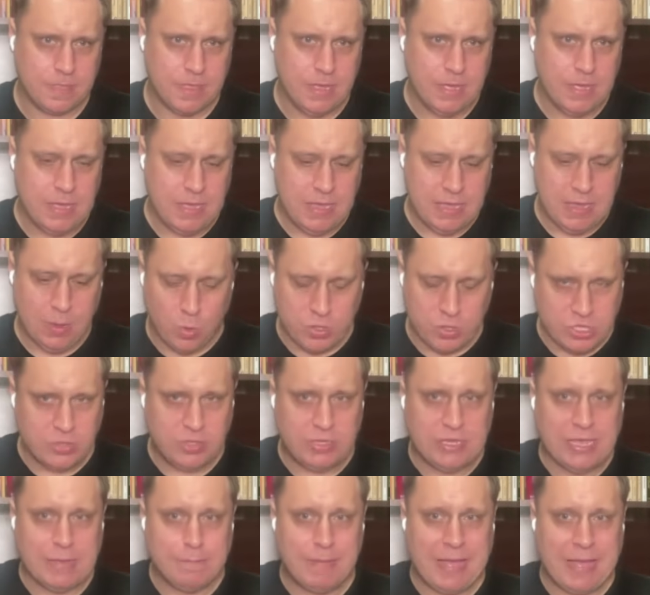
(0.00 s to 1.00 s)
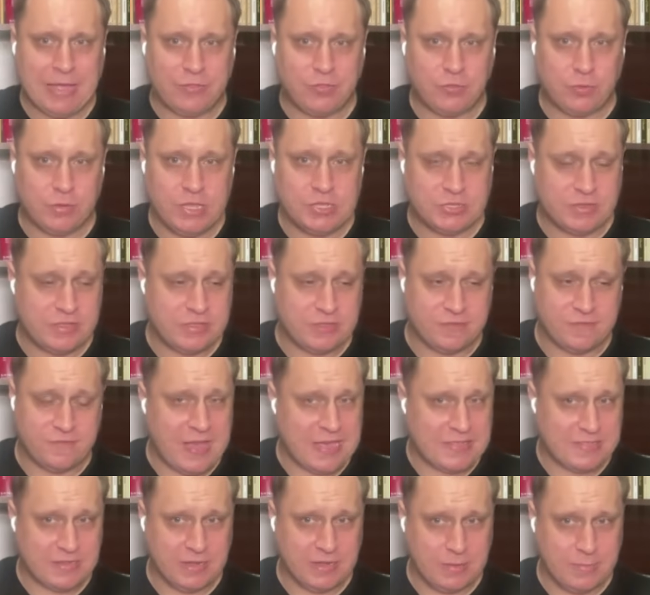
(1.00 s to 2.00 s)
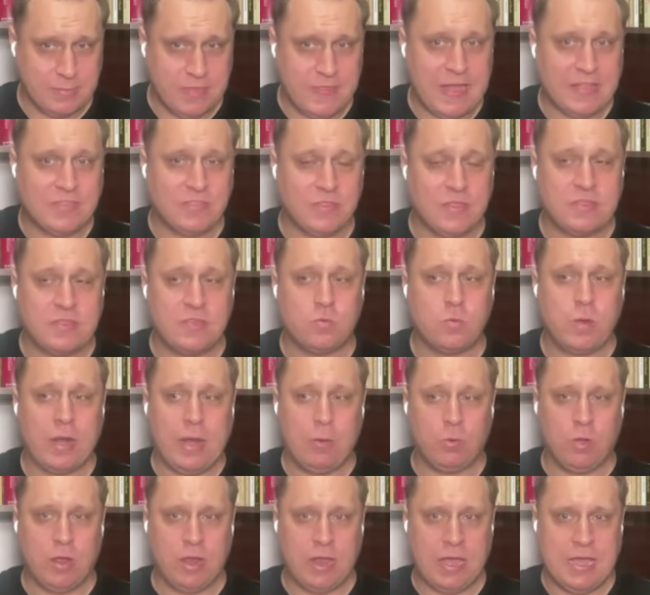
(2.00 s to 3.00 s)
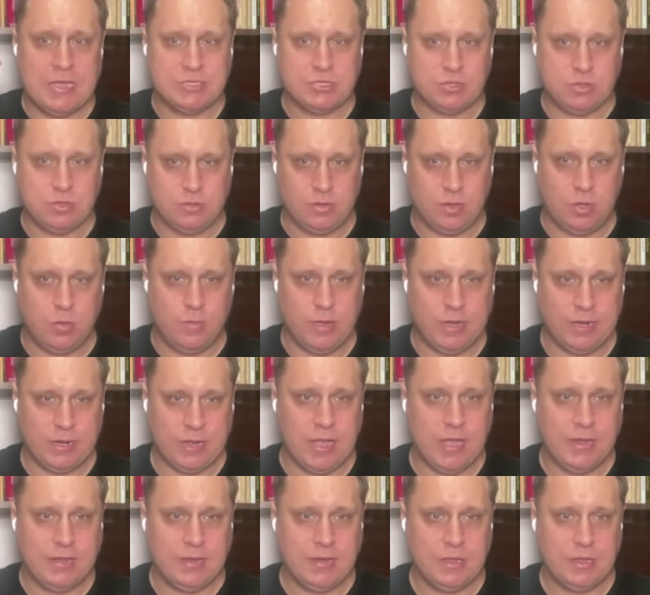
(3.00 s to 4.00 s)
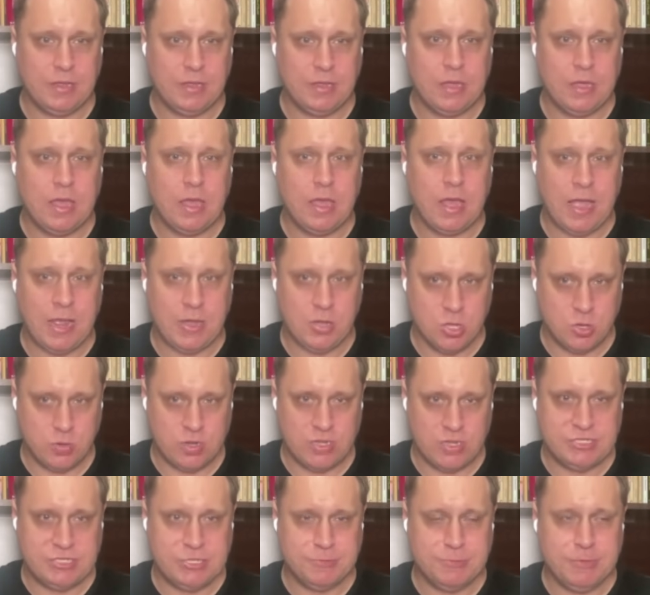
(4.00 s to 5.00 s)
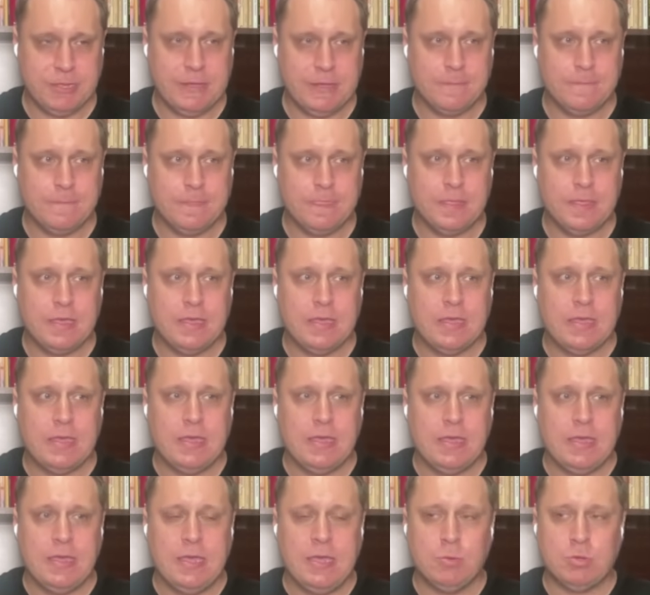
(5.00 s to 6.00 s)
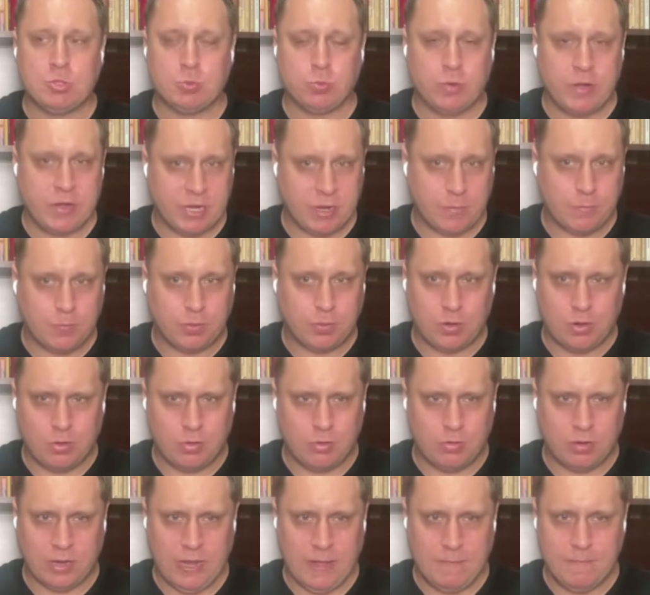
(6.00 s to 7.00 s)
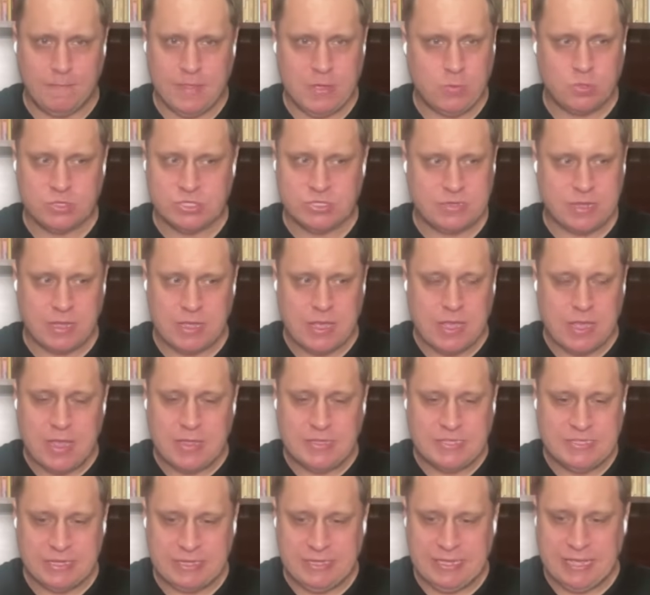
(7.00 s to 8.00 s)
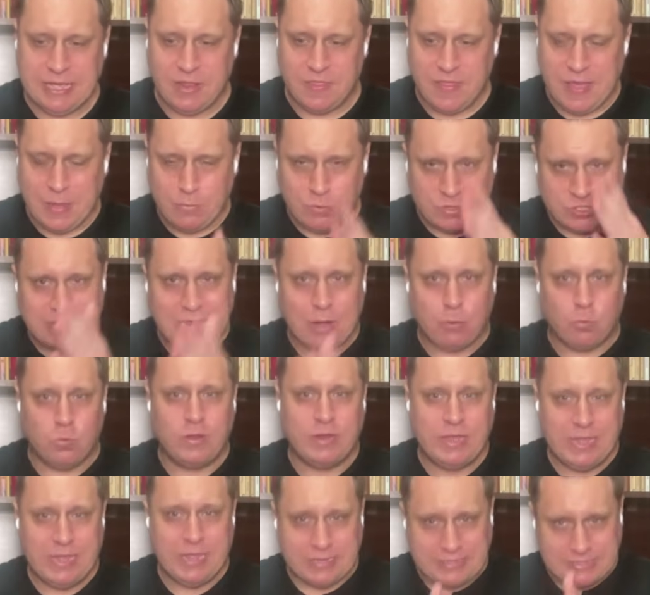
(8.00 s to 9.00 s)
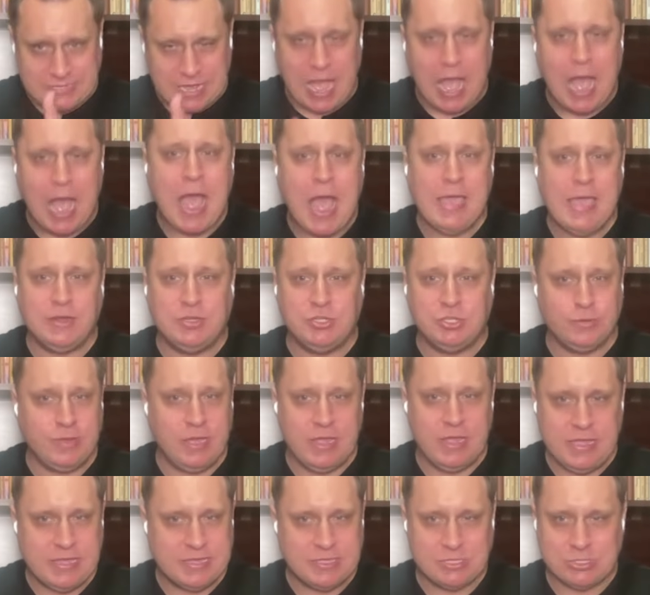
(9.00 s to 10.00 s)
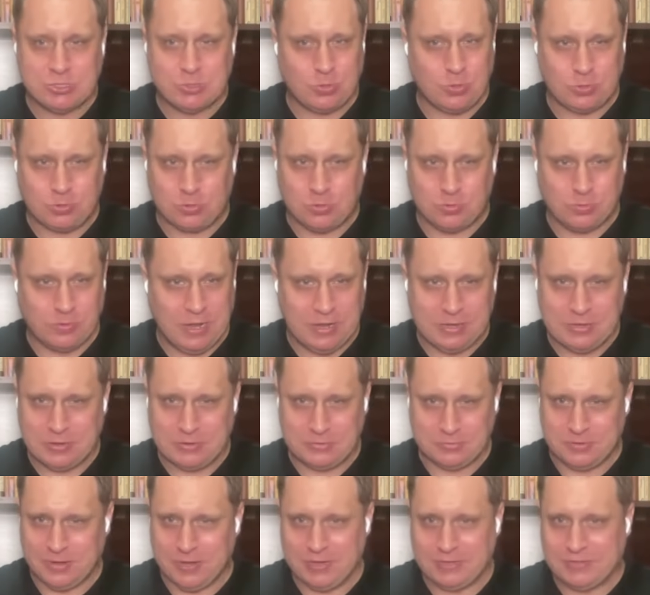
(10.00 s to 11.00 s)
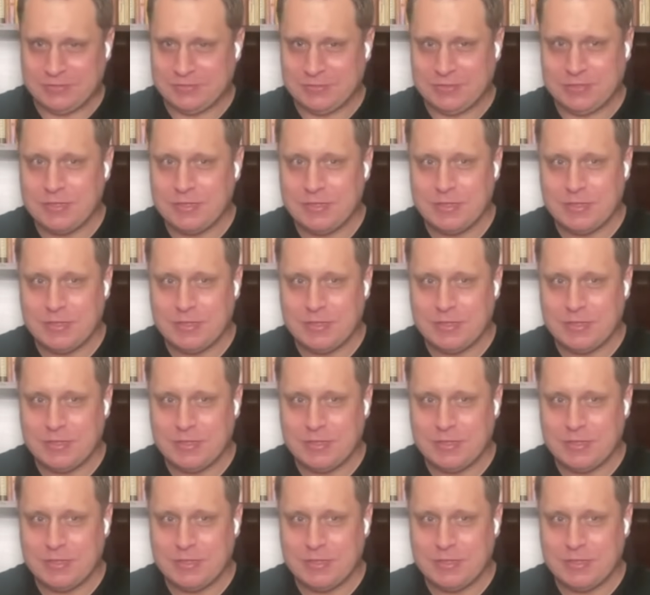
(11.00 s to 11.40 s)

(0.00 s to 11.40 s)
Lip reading: And when you get back through history, this is fascinating to me. This is when I realized, oh my God, I know what it's doing. It was running a program. It was not, see, again, that was not really tied to any historical record, Rex.